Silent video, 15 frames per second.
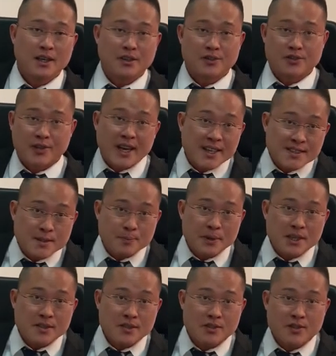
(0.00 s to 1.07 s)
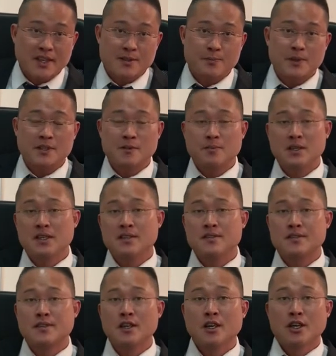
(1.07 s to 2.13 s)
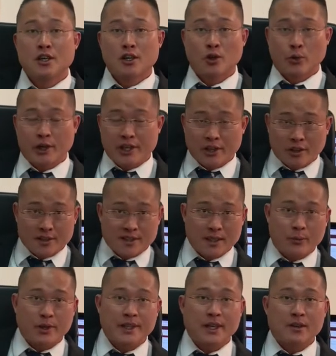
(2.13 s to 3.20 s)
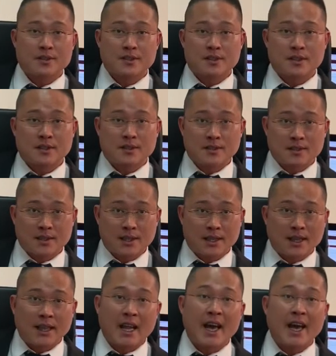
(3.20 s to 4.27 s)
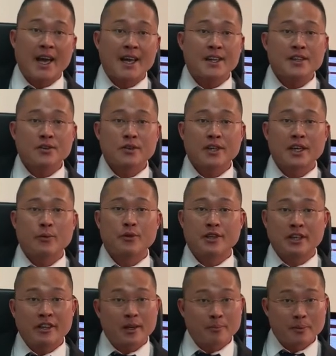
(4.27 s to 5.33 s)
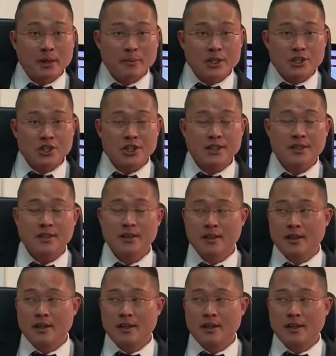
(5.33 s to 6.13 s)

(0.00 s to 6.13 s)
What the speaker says: Trespass. Trespass means going on someone else's land, okay, without their permission.